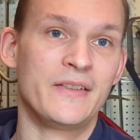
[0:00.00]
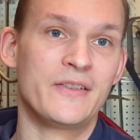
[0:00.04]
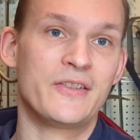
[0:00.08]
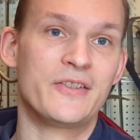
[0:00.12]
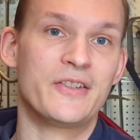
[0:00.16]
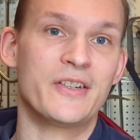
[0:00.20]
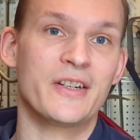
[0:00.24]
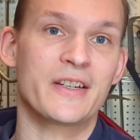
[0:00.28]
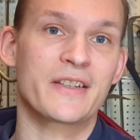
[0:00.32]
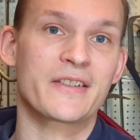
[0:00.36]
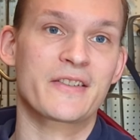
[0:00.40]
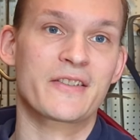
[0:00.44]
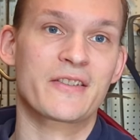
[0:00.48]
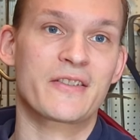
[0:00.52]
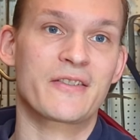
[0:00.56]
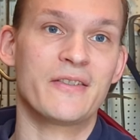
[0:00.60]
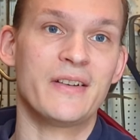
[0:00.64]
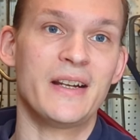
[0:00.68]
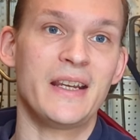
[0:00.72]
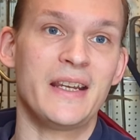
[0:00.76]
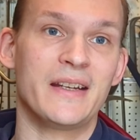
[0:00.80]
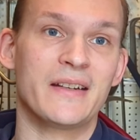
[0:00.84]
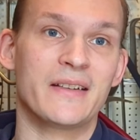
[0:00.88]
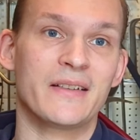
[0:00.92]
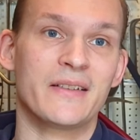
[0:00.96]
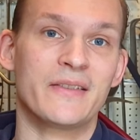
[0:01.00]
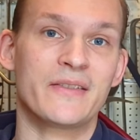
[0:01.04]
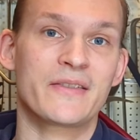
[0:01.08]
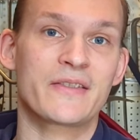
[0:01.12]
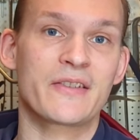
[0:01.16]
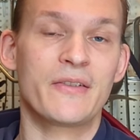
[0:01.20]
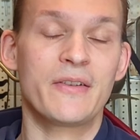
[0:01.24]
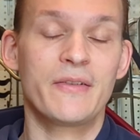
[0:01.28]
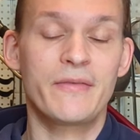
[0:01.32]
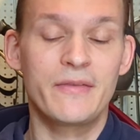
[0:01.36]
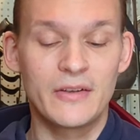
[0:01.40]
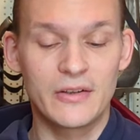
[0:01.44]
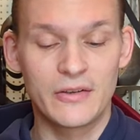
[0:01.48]
just great. So
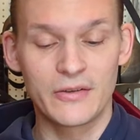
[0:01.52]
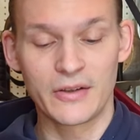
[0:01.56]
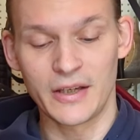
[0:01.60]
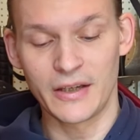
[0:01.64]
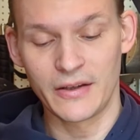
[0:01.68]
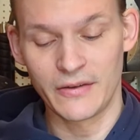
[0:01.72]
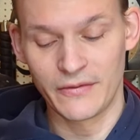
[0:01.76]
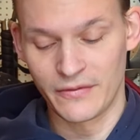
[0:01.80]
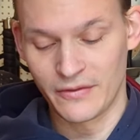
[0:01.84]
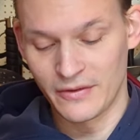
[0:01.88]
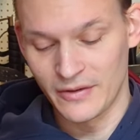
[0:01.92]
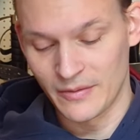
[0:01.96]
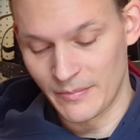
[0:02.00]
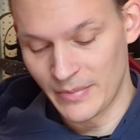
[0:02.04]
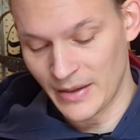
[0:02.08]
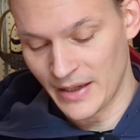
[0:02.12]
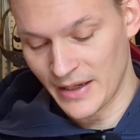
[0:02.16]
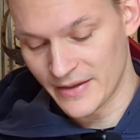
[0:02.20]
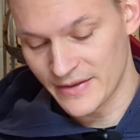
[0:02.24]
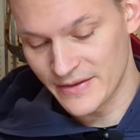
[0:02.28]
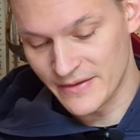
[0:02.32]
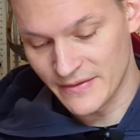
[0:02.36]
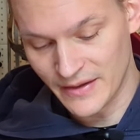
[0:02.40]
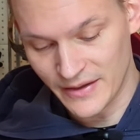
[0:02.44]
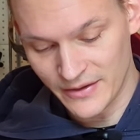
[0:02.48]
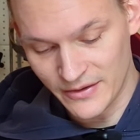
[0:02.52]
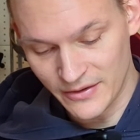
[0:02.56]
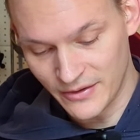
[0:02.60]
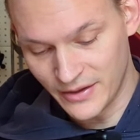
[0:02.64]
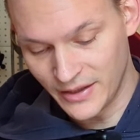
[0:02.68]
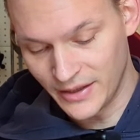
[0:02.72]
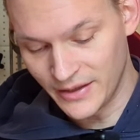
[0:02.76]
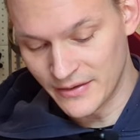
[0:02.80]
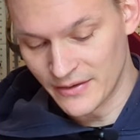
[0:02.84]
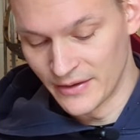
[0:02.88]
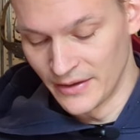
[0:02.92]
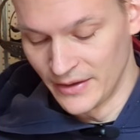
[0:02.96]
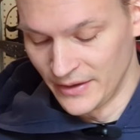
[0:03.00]
if you're looking for pants that you
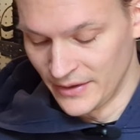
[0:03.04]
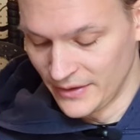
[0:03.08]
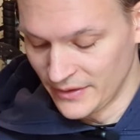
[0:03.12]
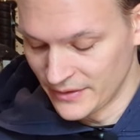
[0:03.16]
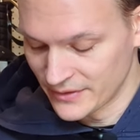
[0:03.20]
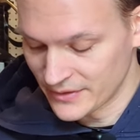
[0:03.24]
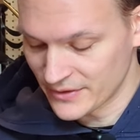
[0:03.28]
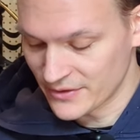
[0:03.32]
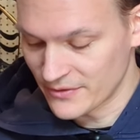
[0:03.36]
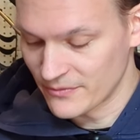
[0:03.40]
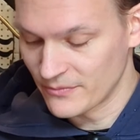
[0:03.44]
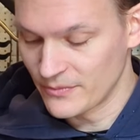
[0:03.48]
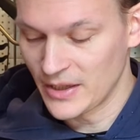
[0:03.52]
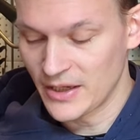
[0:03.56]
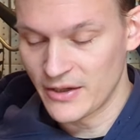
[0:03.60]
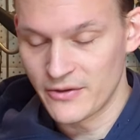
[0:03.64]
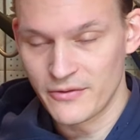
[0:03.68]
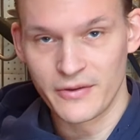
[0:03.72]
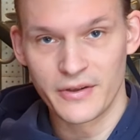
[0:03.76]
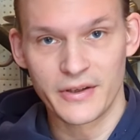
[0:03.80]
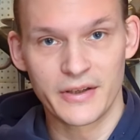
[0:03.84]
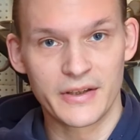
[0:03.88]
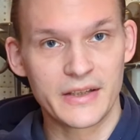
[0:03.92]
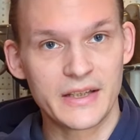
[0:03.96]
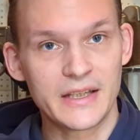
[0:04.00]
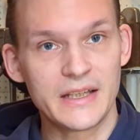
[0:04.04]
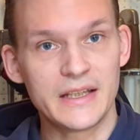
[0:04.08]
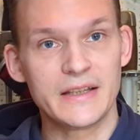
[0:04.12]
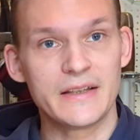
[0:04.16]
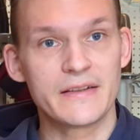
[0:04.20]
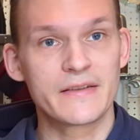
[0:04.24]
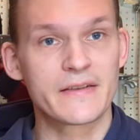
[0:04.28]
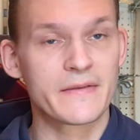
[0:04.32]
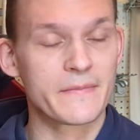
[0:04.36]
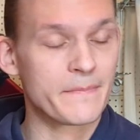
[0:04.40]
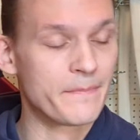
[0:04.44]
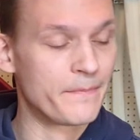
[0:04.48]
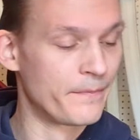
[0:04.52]
can just wear to your
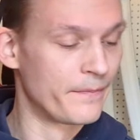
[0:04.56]
knees,